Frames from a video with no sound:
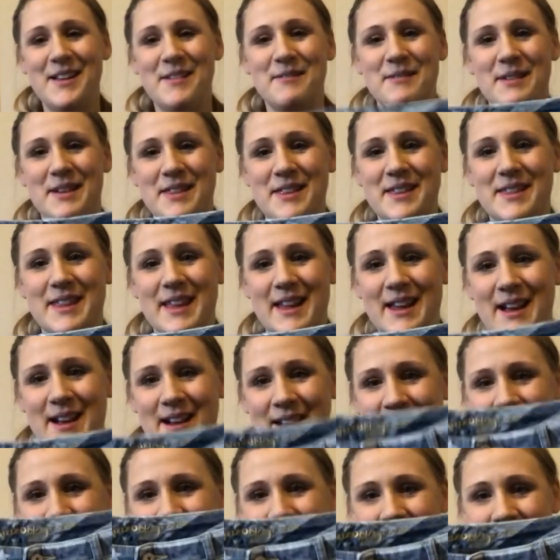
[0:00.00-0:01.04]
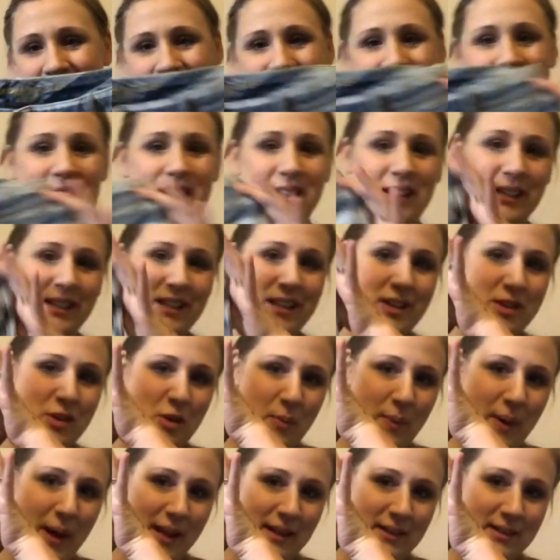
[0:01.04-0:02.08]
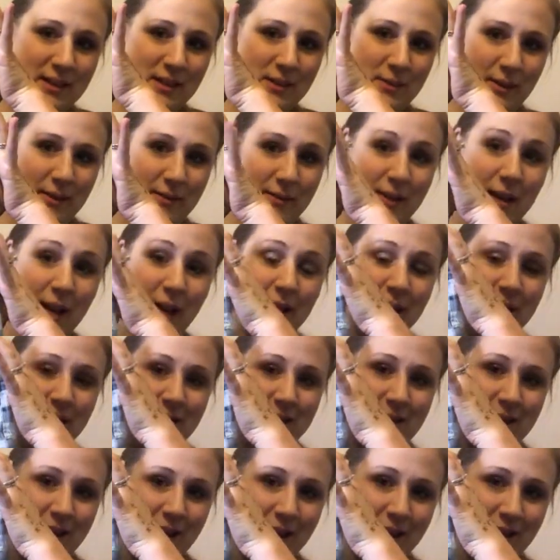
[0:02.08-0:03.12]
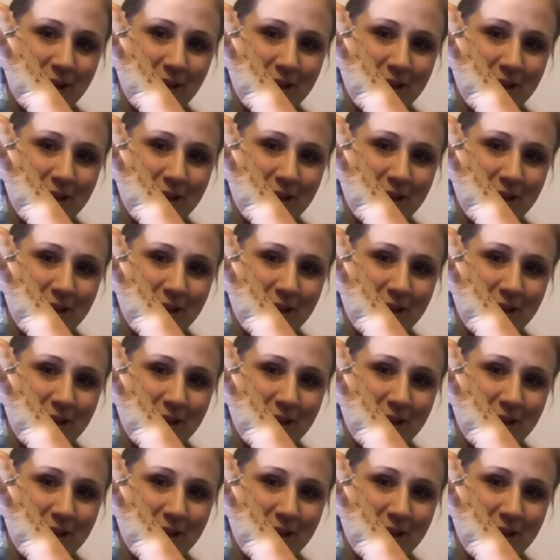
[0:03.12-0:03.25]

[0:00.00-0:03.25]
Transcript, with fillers: Whether they are like coloured or patterned, whether they're like these